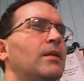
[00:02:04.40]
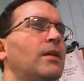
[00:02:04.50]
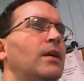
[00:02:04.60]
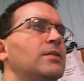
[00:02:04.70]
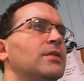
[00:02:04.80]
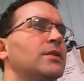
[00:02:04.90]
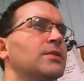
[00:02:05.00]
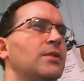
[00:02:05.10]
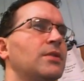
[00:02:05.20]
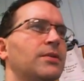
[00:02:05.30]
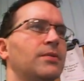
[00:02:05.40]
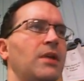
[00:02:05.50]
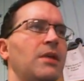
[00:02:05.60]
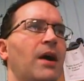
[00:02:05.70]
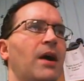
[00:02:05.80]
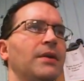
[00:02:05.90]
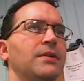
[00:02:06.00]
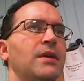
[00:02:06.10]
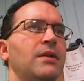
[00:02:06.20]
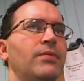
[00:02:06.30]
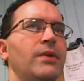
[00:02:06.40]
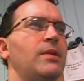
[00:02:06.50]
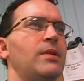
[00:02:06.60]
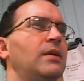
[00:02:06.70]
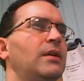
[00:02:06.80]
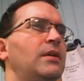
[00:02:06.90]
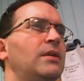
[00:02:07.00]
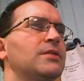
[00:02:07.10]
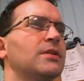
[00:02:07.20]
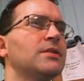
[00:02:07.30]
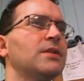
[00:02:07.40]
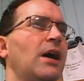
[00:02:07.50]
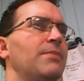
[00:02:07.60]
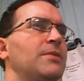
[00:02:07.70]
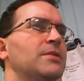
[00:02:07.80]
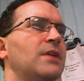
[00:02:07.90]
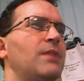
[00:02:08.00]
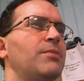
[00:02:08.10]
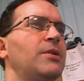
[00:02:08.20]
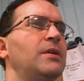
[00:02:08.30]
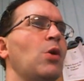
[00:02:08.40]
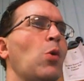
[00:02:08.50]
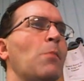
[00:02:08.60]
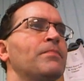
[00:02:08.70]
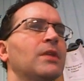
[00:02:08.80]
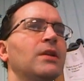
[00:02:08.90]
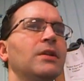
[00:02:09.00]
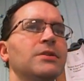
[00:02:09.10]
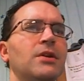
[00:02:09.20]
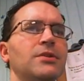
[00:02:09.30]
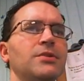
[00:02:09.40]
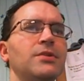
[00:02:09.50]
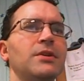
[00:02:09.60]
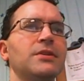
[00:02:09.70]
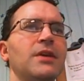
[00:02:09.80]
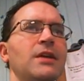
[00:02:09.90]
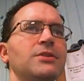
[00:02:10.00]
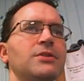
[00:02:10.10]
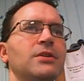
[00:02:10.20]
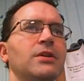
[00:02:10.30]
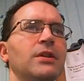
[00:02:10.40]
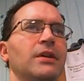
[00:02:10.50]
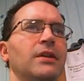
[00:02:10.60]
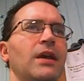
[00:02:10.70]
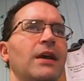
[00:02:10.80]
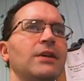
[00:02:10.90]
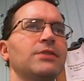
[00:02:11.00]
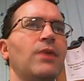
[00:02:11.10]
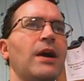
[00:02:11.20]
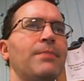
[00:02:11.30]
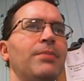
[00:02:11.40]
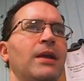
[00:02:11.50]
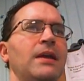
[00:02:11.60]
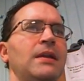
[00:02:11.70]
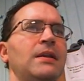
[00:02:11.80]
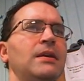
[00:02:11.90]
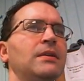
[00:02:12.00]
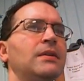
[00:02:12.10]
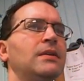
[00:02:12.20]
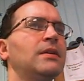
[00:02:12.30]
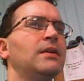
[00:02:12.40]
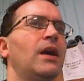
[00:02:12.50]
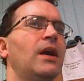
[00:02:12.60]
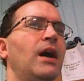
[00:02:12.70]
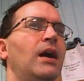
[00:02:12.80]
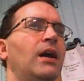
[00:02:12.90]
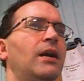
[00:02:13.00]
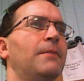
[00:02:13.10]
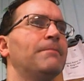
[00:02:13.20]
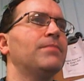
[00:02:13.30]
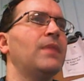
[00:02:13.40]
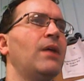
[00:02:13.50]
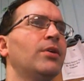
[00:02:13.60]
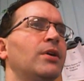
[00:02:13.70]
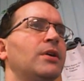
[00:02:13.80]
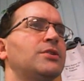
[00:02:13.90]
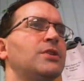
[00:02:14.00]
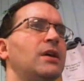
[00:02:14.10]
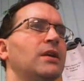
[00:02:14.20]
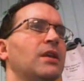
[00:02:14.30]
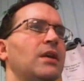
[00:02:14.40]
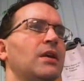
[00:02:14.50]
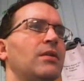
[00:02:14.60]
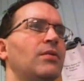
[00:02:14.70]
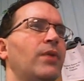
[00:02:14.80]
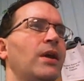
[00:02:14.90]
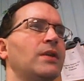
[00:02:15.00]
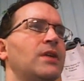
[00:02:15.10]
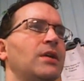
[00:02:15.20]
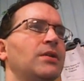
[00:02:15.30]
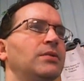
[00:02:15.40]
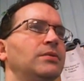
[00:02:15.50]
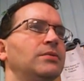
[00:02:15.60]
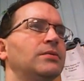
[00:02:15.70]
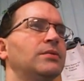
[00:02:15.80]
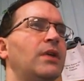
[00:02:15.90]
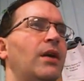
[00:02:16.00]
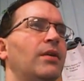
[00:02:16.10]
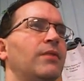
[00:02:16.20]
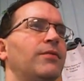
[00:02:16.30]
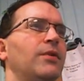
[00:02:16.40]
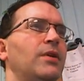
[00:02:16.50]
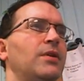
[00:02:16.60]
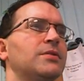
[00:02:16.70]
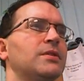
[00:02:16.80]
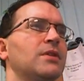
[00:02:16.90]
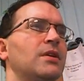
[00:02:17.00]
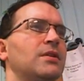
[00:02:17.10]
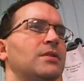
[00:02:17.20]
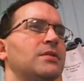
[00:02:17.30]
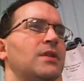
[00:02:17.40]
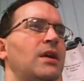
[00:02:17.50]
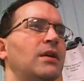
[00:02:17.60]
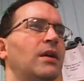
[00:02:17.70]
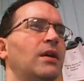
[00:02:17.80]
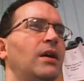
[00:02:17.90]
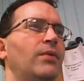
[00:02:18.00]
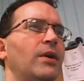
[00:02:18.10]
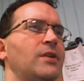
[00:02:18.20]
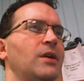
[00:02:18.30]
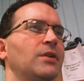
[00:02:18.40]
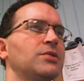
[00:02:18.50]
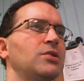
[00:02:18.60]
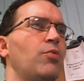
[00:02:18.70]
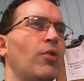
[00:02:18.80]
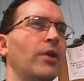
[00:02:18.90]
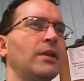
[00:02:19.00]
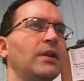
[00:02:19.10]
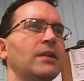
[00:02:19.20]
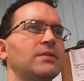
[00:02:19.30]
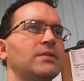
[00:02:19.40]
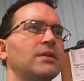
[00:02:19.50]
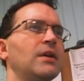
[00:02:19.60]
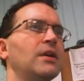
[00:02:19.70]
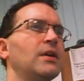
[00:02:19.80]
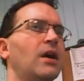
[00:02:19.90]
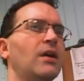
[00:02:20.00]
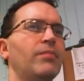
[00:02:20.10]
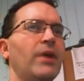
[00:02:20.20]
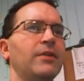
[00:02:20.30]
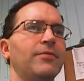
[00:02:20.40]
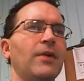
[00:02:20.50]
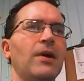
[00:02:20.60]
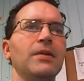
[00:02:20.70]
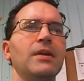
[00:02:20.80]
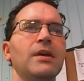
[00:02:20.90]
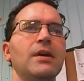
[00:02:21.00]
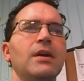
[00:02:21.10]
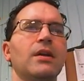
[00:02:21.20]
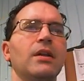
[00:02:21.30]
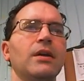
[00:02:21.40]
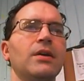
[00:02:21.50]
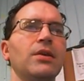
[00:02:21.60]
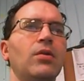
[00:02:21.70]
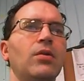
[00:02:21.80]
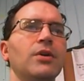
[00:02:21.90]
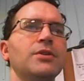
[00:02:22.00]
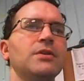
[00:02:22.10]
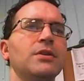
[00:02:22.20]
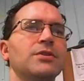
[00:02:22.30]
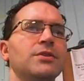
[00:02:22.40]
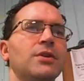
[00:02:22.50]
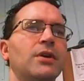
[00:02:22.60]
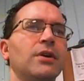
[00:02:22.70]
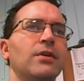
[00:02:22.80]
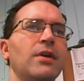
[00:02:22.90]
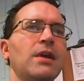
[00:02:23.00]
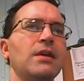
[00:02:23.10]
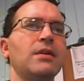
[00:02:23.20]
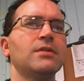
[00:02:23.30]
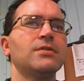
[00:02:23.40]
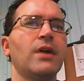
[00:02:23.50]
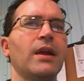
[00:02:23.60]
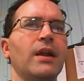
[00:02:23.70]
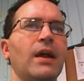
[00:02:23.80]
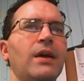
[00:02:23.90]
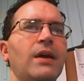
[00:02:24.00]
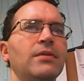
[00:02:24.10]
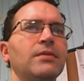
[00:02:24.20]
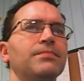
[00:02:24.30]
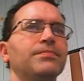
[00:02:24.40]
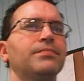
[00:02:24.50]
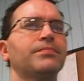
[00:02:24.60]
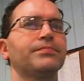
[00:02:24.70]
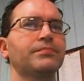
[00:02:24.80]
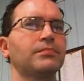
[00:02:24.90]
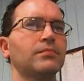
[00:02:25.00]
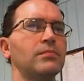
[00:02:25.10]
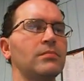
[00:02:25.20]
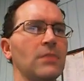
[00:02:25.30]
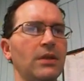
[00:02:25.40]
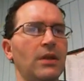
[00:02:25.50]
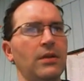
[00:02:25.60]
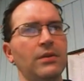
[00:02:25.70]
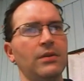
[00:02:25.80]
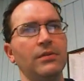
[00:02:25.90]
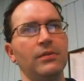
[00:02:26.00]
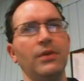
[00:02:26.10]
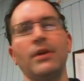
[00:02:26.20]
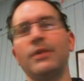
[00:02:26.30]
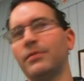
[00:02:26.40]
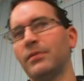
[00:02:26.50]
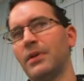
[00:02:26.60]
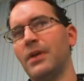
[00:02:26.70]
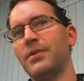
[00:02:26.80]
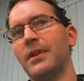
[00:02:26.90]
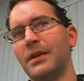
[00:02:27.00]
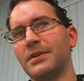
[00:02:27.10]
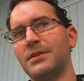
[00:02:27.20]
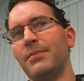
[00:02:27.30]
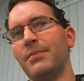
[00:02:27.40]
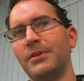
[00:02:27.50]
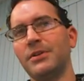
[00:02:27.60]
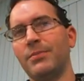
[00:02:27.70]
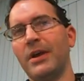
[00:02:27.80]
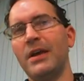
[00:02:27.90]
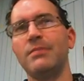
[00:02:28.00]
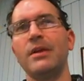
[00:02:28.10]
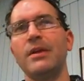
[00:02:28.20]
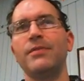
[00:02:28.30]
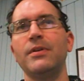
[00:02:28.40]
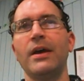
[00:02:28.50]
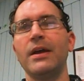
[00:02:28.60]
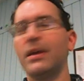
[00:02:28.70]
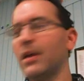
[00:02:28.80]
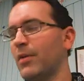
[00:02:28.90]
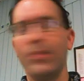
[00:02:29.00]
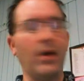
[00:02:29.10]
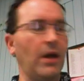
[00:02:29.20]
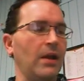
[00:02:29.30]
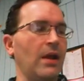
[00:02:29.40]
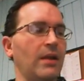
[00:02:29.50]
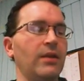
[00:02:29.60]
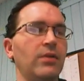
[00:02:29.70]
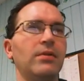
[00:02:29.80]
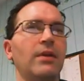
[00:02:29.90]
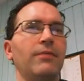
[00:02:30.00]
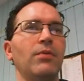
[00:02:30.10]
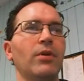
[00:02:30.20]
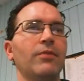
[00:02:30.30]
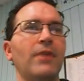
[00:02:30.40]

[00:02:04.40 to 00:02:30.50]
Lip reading: Alright, so let's go to 3D Model ribbon here. It's at the top, this tab here. Click Start 2D Sketch, click the XY plane. Now we're going to check the rectangle. Now, if you'll notice, it's saying rectangle 2 point. That's by default. Click on the origin, it should turn green, drag it out. Now you can go to the next step and jump ahead of me if you'd like, but if you want to